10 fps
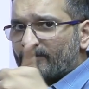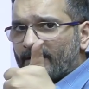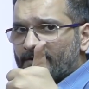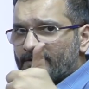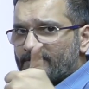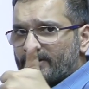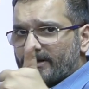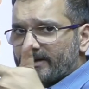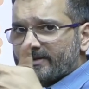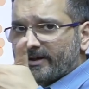1, the union
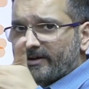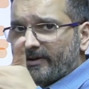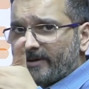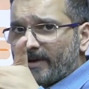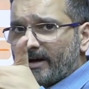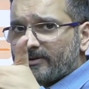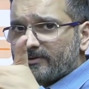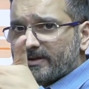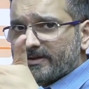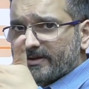and its territory. Part
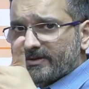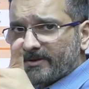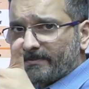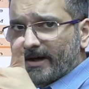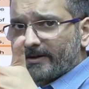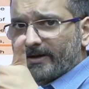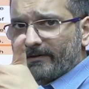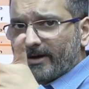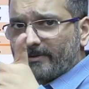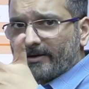2, citizenship. Part 3,
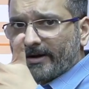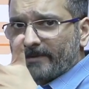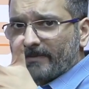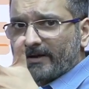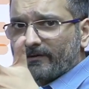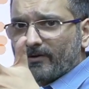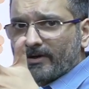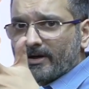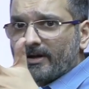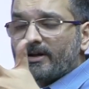fundamental right. Part
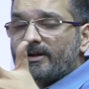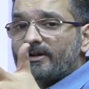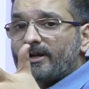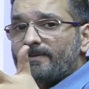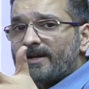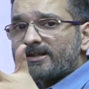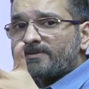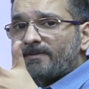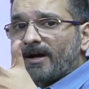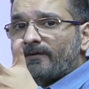4,
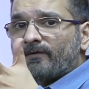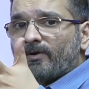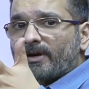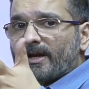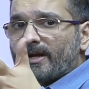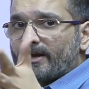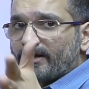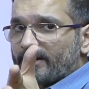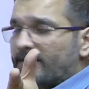DPSP. Part 4A,